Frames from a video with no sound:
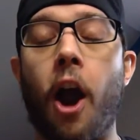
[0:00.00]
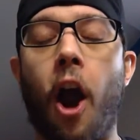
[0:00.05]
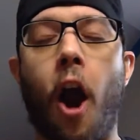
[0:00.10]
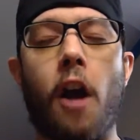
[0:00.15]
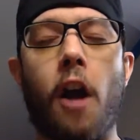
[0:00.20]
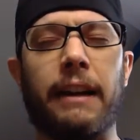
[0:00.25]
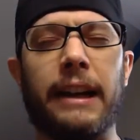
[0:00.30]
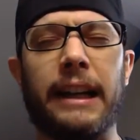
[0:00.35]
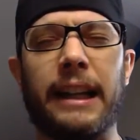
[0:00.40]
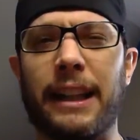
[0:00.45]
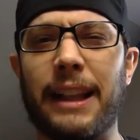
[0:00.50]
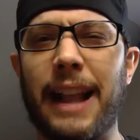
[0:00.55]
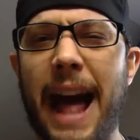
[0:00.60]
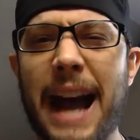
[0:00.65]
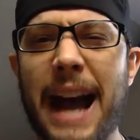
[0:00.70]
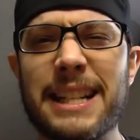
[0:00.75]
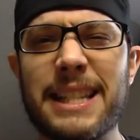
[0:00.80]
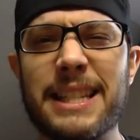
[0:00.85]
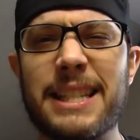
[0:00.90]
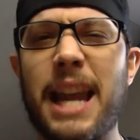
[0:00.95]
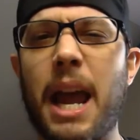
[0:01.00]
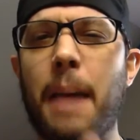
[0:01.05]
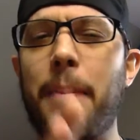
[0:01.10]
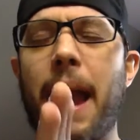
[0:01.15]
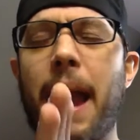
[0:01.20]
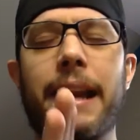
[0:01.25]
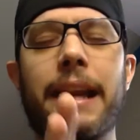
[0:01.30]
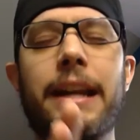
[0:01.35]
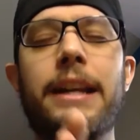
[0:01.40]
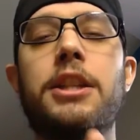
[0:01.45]
are in lockstep,
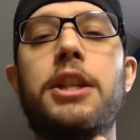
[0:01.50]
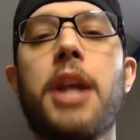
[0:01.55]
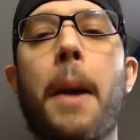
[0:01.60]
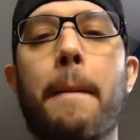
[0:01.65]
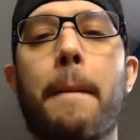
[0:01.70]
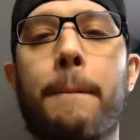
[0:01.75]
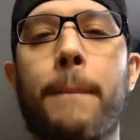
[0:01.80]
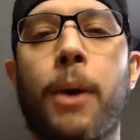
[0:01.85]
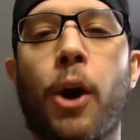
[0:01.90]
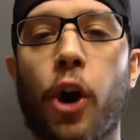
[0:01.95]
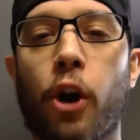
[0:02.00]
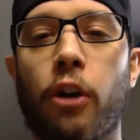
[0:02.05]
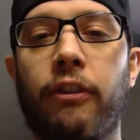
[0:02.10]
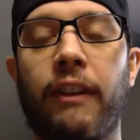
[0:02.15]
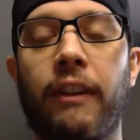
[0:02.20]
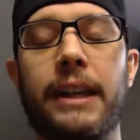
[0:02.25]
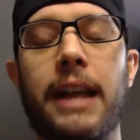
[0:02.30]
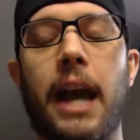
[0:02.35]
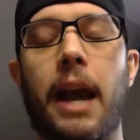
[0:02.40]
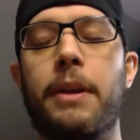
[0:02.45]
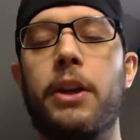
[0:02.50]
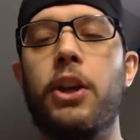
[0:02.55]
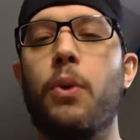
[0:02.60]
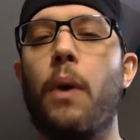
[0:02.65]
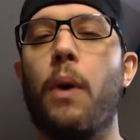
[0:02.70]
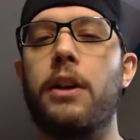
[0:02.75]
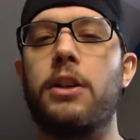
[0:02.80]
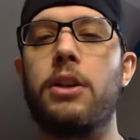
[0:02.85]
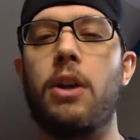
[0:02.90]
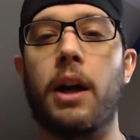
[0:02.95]
and it is perfect. I mean, you
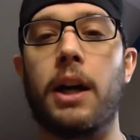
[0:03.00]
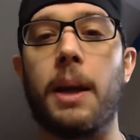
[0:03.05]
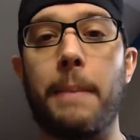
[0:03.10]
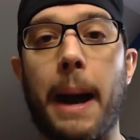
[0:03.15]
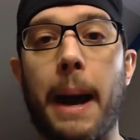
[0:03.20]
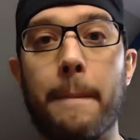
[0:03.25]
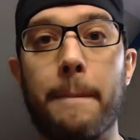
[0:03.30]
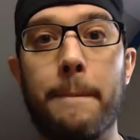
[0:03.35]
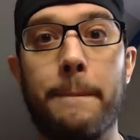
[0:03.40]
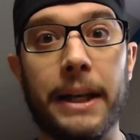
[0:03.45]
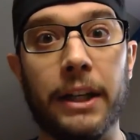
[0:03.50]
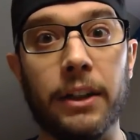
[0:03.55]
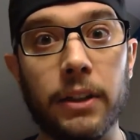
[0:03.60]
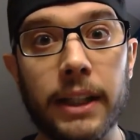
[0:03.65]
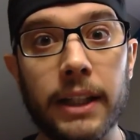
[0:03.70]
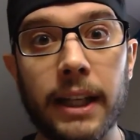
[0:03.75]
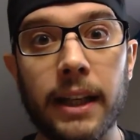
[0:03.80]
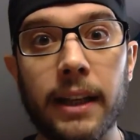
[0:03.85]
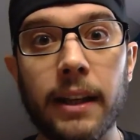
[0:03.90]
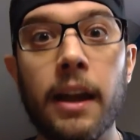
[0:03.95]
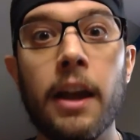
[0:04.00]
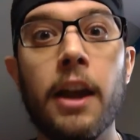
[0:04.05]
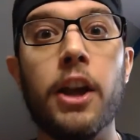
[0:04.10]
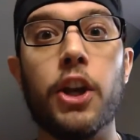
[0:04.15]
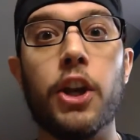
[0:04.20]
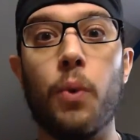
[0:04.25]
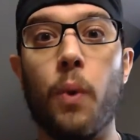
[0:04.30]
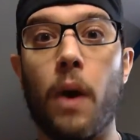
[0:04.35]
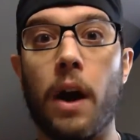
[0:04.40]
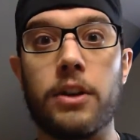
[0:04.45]
want to talk about building,
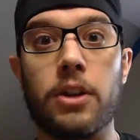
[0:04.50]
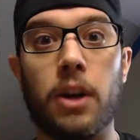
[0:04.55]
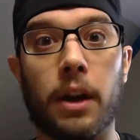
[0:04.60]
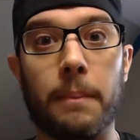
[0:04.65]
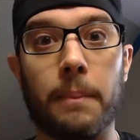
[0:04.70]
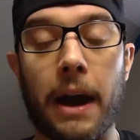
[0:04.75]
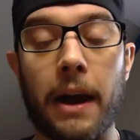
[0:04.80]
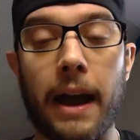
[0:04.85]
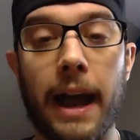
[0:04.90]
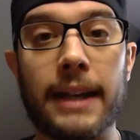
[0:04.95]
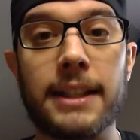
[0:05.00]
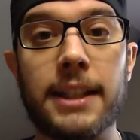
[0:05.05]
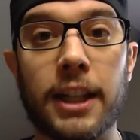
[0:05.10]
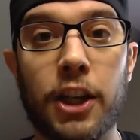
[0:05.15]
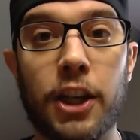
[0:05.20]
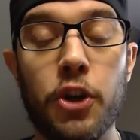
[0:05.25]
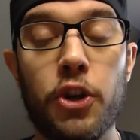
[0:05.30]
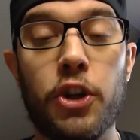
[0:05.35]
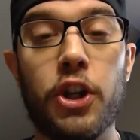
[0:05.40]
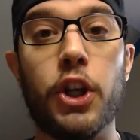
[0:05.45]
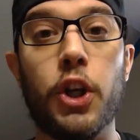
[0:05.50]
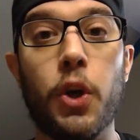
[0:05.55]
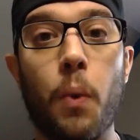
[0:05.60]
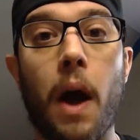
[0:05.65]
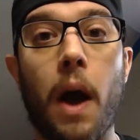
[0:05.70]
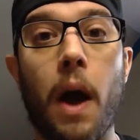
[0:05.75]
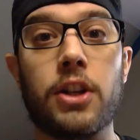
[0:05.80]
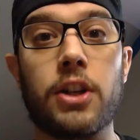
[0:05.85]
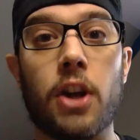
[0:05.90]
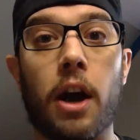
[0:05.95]
you want to talk about execution, you
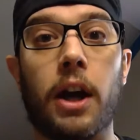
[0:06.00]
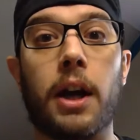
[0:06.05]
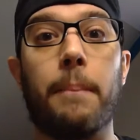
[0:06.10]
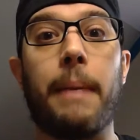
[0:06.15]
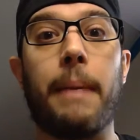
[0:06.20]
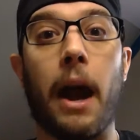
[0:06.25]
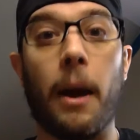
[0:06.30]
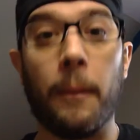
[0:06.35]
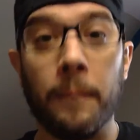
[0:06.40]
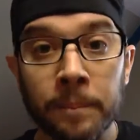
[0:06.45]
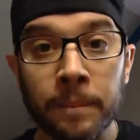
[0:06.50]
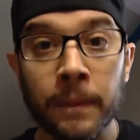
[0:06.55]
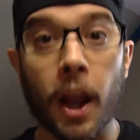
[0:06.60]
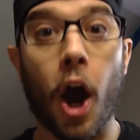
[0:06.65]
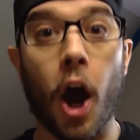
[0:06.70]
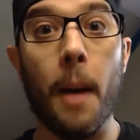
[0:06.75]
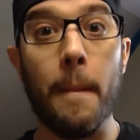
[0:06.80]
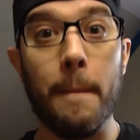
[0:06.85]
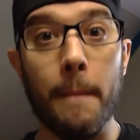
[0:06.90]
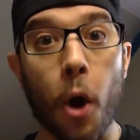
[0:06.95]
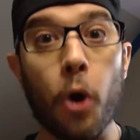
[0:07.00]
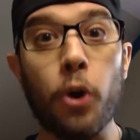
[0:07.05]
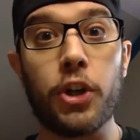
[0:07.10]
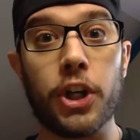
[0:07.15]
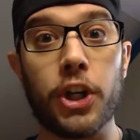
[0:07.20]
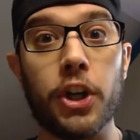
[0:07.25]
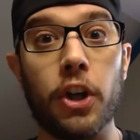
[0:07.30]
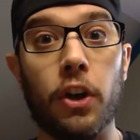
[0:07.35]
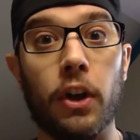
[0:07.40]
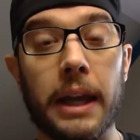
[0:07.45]
to talk about
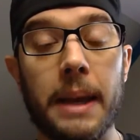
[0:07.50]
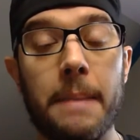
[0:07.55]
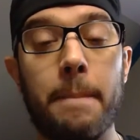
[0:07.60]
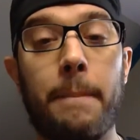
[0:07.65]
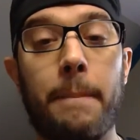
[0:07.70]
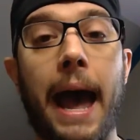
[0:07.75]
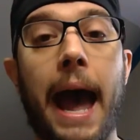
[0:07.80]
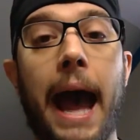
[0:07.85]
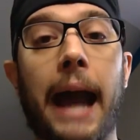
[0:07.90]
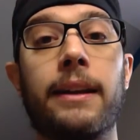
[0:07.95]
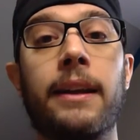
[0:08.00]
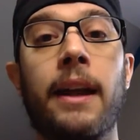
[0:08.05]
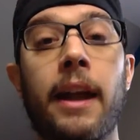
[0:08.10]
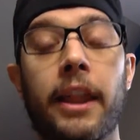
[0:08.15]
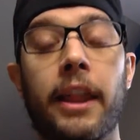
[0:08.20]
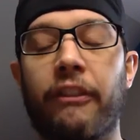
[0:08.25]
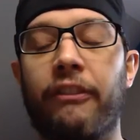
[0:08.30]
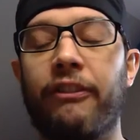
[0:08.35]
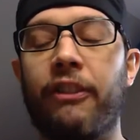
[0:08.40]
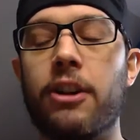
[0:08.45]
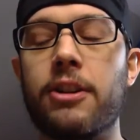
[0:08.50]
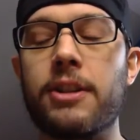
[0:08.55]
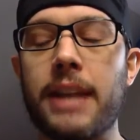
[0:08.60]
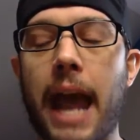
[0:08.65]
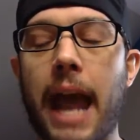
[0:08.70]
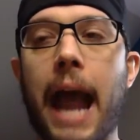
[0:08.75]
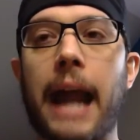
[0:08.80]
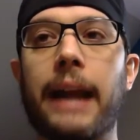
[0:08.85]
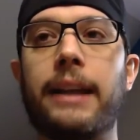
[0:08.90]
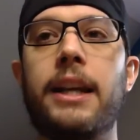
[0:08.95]
emotional impact. The first
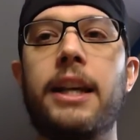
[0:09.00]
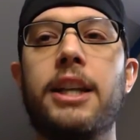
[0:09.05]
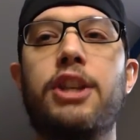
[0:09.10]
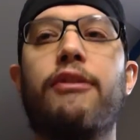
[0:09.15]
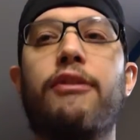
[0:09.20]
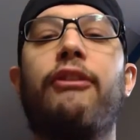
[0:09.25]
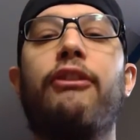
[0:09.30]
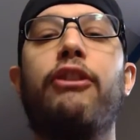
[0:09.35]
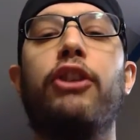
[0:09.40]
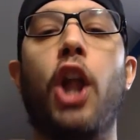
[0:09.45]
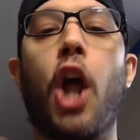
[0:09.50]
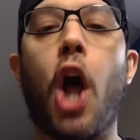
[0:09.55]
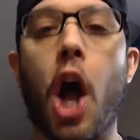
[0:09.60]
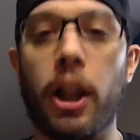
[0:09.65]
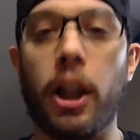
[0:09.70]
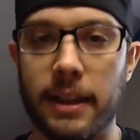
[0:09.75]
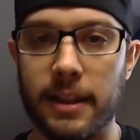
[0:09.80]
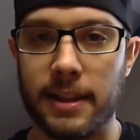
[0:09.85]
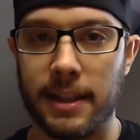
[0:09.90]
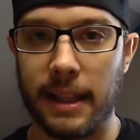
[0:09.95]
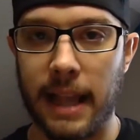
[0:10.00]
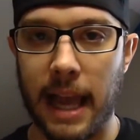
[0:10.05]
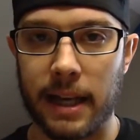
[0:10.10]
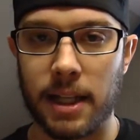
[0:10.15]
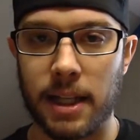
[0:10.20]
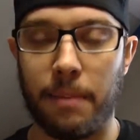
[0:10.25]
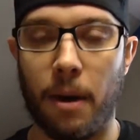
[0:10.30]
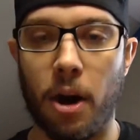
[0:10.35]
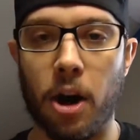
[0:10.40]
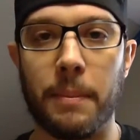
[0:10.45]
act is flawless in that
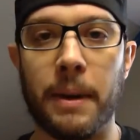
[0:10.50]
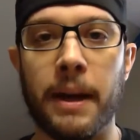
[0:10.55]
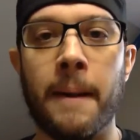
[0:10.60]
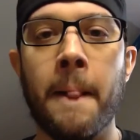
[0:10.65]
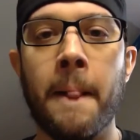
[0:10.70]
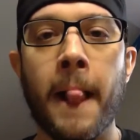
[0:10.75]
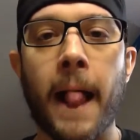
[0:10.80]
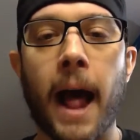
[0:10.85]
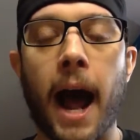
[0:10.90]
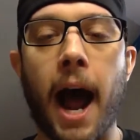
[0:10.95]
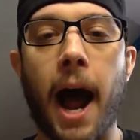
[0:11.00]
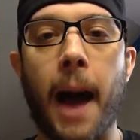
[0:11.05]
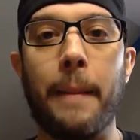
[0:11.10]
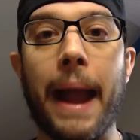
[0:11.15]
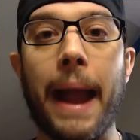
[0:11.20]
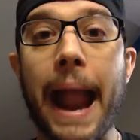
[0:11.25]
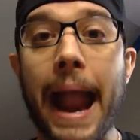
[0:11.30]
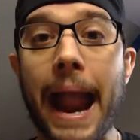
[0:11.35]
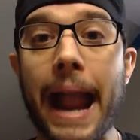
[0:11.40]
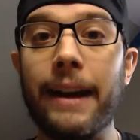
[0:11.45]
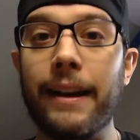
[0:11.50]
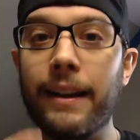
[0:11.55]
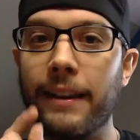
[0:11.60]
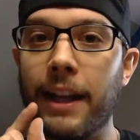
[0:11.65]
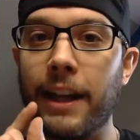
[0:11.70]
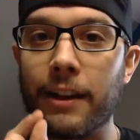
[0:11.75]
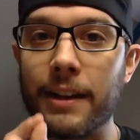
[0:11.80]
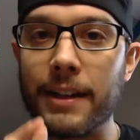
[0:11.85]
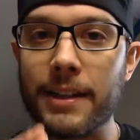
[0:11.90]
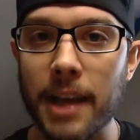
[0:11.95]
department. And
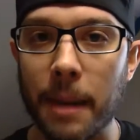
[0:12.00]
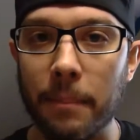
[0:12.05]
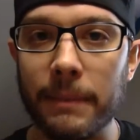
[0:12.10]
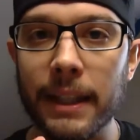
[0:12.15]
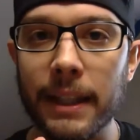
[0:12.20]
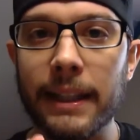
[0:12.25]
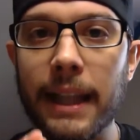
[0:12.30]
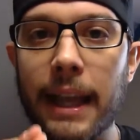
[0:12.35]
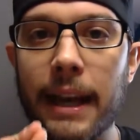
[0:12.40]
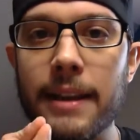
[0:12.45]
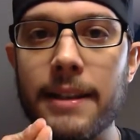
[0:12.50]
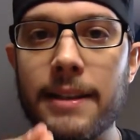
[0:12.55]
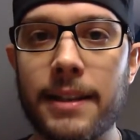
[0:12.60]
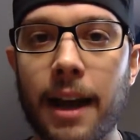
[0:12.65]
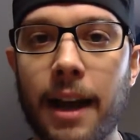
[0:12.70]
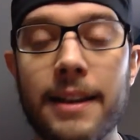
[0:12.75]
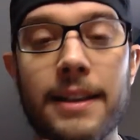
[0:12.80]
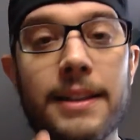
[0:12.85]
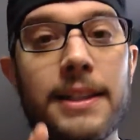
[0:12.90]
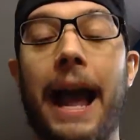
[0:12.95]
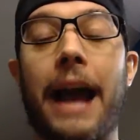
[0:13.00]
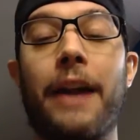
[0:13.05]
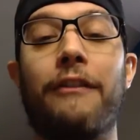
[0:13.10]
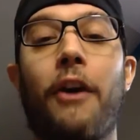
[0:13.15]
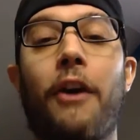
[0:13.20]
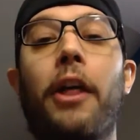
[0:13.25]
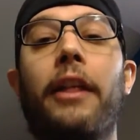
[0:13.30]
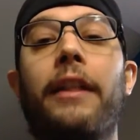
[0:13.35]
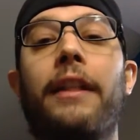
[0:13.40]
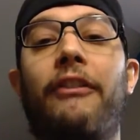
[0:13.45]
there is something that it does, out of
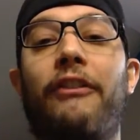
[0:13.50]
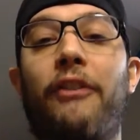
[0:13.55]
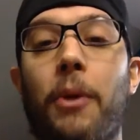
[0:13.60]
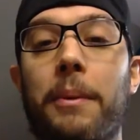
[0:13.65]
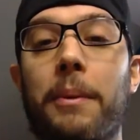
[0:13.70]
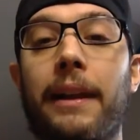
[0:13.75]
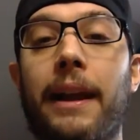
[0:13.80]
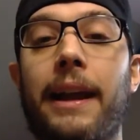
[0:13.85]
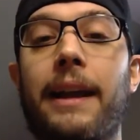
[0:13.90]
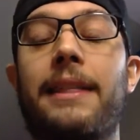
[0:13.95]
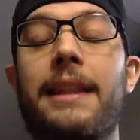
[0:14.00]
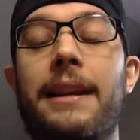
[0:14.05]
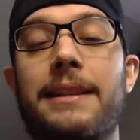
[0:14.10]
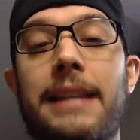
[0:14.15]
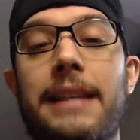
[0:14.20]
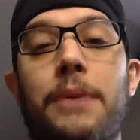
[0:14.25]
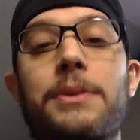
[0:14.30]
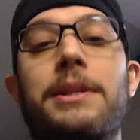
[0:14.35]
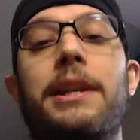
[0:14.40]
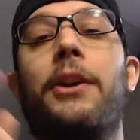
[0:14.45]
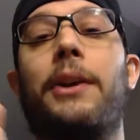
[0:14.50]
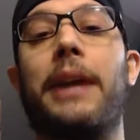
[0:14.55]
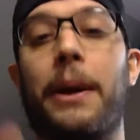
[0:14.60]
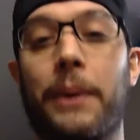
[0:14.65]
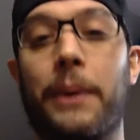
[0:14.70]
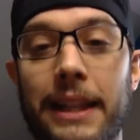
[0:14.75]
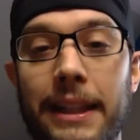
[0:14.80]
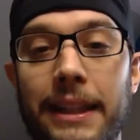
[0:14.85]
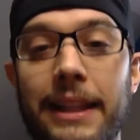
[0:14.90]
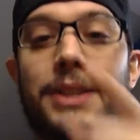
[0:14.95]
all of the formulaic things, I was like, okay,
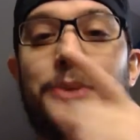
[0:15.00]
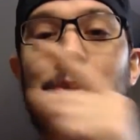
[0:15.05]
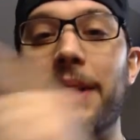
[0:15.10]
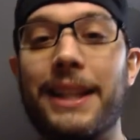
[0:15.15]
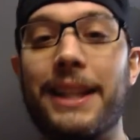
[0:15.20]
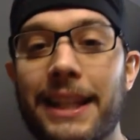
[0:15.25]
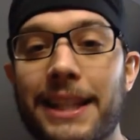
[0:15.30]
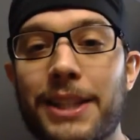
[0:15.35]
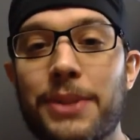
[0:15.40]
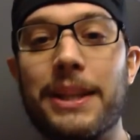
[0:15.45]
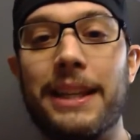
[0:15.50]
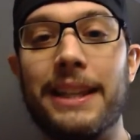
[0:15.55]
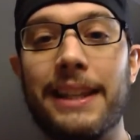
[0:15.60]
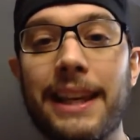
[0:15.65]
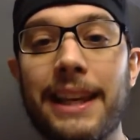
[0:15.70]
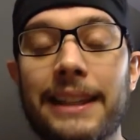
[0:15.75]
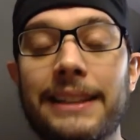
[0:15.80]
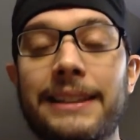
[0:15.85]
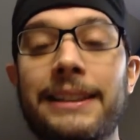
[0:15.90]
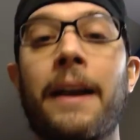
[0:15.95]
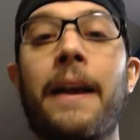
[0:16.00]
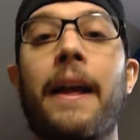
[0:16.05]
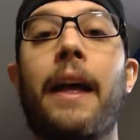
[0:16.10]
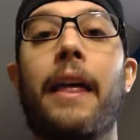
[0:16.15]
we did this, we did this, we did this.